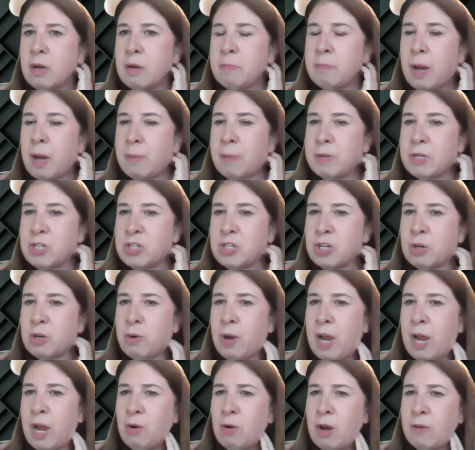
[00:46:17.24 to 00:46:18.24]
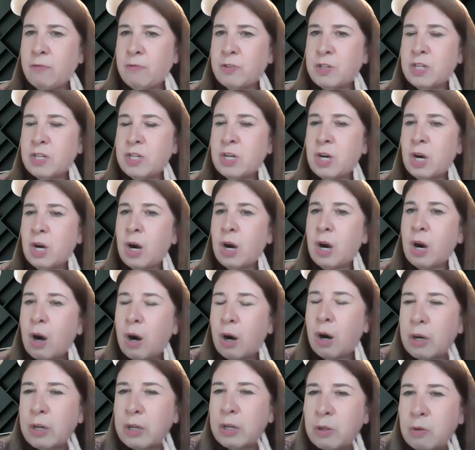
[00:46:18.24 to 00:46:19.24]
Bobby Joe, how often
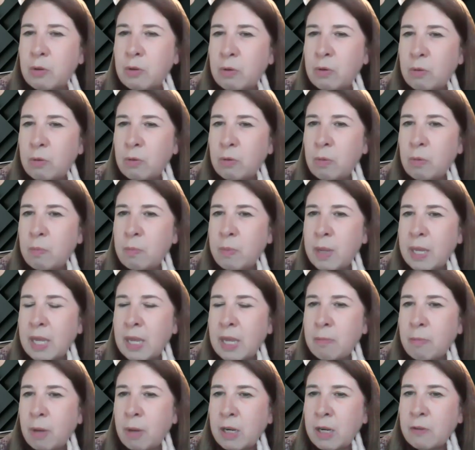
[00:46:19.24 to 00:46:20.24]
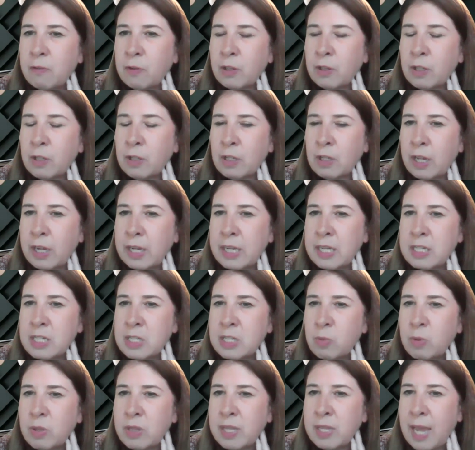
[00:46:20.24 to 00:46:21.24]
are you making money for the
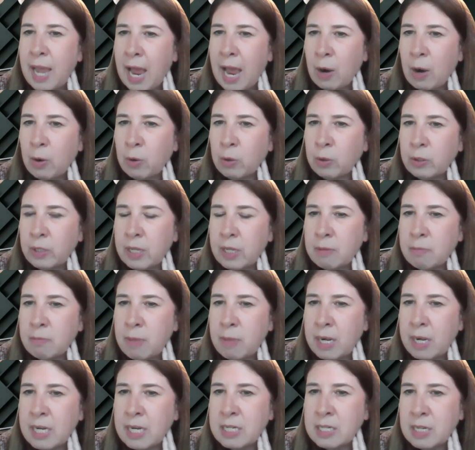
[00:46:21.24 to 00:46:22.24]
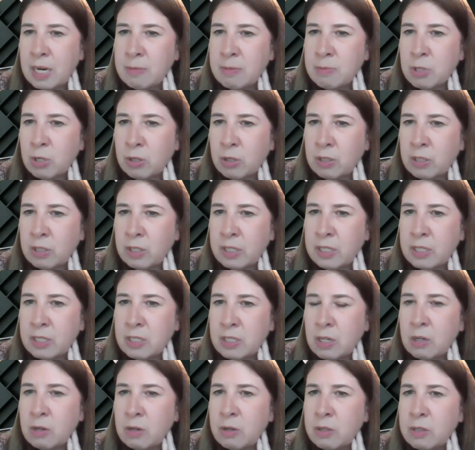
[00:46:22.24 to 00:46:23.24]
clients with the hourly? Many times our
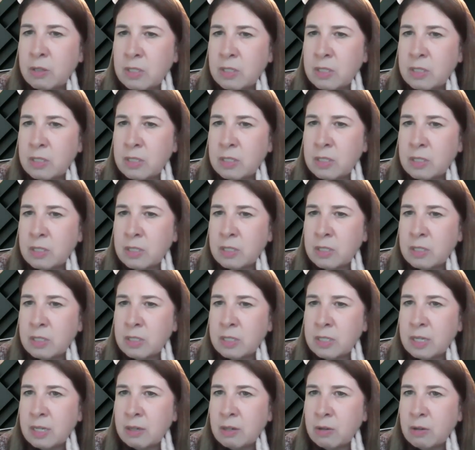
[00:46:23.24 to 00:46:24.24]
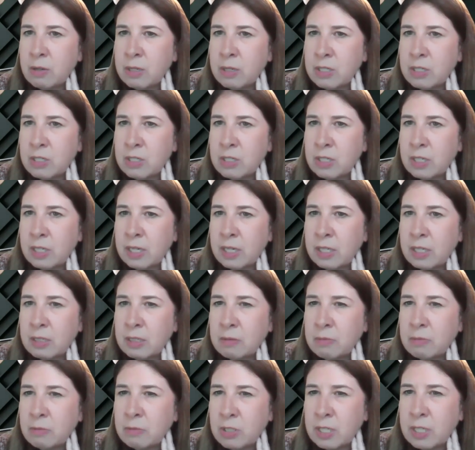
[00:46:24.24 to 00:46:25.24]
clients, oh, this is the same question again.
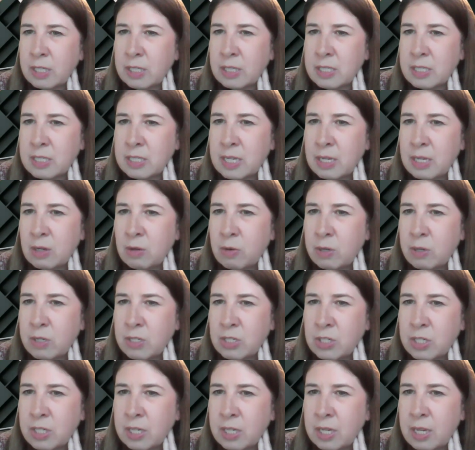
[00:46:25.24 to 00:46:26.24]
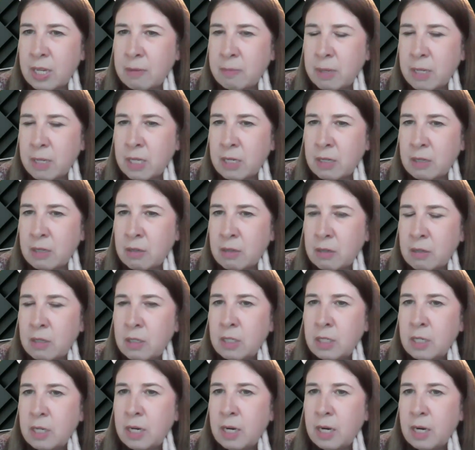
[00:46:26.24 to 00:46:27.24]
It looks like the same question came in.
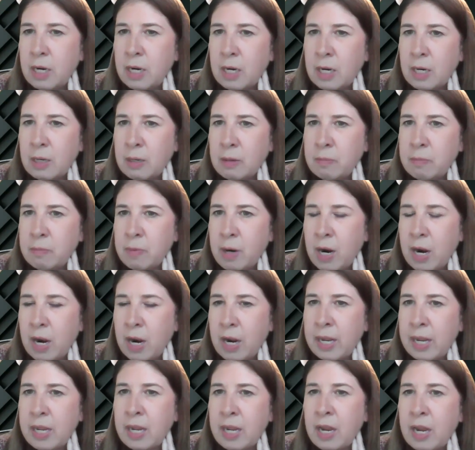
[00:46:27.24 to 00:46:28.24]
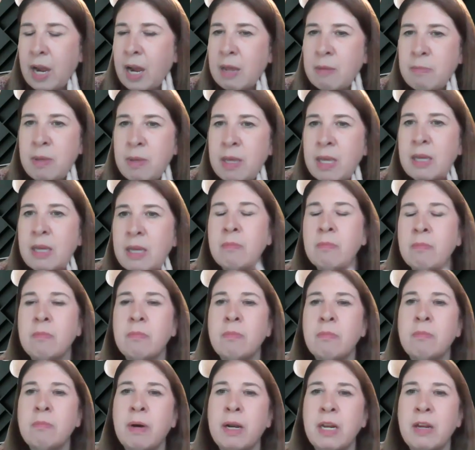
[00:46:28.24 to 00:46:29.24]
I make
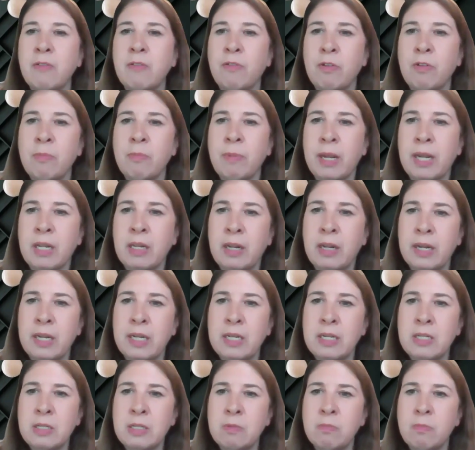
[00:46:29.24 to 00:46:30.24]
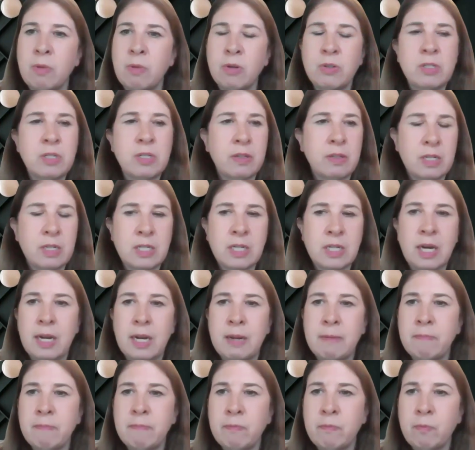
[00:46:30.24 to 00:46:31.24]
money for my clients most of the
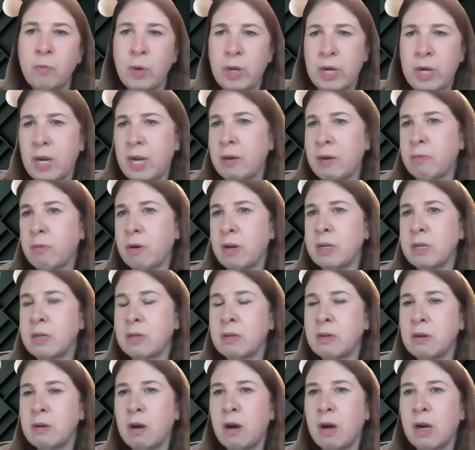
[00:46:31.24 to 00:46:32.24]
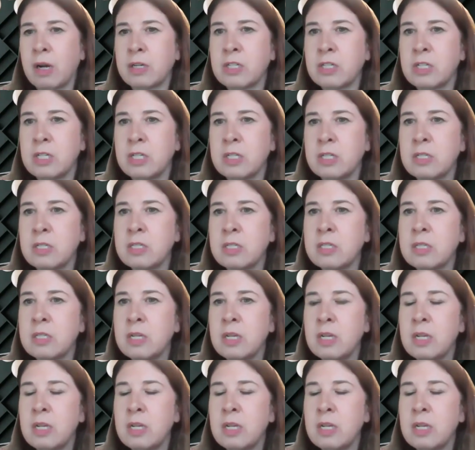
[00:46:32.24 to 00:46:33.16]
time when I run auctions.